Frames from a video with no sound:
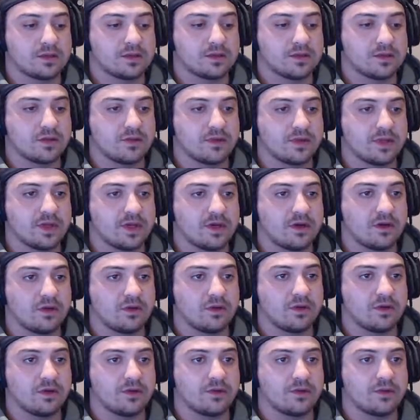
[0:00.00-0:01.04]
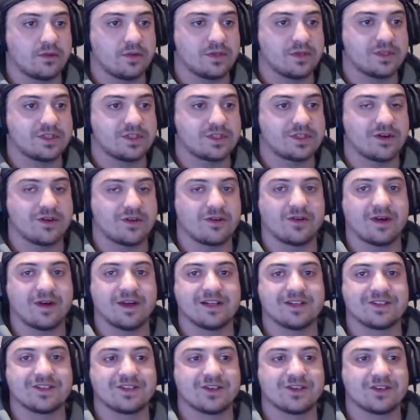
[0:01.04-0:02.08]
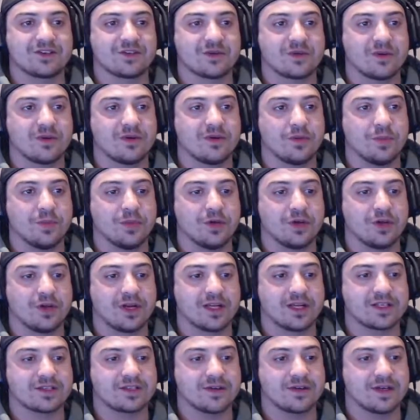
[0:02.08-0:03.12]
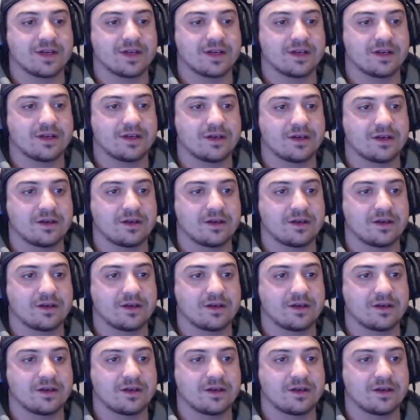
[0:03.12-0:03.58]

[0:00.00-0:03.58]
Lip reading: Not really a whole lot of. We're just going around in circles around it, or burnouts around it.